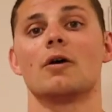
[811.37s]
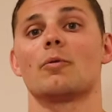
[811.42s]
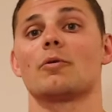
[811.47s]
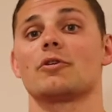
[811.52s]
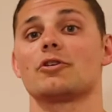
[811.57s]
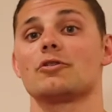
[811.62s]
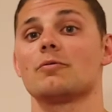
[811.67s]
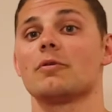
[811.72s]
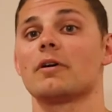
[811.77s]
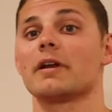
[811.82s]

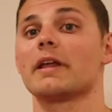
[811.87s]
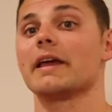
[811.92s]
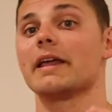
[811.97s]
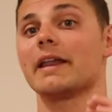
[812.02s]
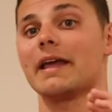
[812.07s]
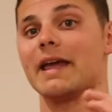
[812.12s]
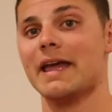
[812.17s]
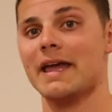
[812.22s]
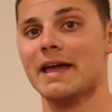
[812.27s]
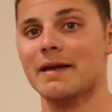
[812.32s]
When you want to
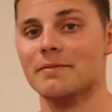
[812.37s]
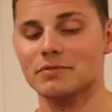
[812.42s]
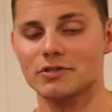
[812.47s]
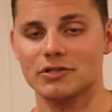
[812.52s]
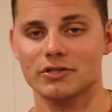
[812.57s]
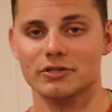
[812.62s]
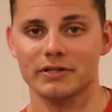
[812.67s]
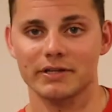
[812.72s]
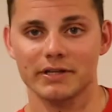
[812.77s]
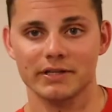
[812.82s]
hit
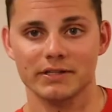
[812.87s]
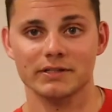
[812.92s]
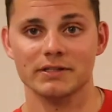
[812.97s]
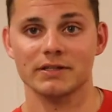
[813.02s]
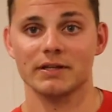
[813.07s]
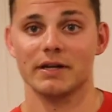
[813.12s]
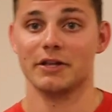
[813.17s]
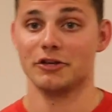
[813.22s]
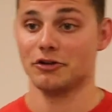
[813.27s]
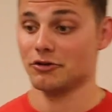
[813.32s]
hamstrings
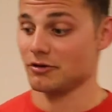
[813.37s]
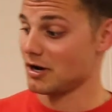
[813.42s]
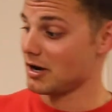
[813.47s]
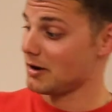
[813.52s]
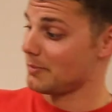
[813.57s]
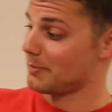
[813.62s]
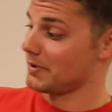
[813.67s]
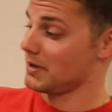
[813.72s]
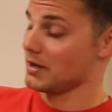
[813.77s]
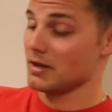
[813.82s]
and you're
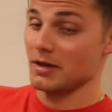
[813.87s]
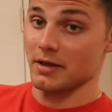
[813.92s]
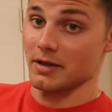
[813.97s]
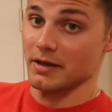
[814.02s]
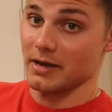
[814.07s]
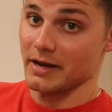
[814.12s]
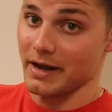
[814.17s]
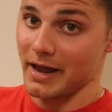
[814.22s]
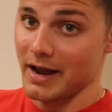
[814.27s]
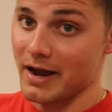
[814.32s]
up
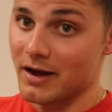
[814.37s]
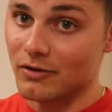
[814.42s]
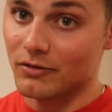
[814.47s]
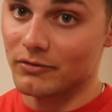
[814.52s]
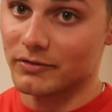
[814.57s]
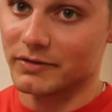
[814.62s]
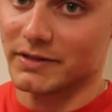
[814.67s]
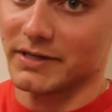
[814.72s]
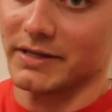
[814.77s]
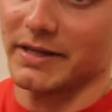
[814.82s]
and
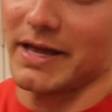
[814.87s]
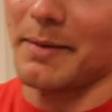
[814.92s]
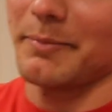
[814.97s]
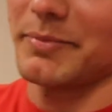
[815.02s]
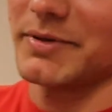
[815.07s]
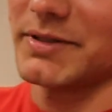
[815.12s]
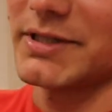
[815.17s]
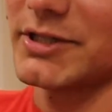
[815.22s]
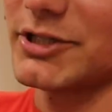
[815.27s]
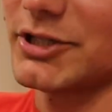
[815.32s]
out in that
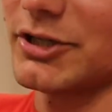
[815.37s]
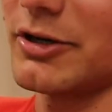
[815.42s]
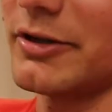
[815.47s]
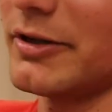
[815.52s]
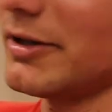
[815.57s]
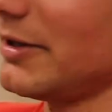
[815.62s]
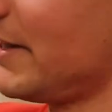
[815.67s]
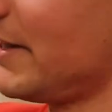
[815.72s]
position on the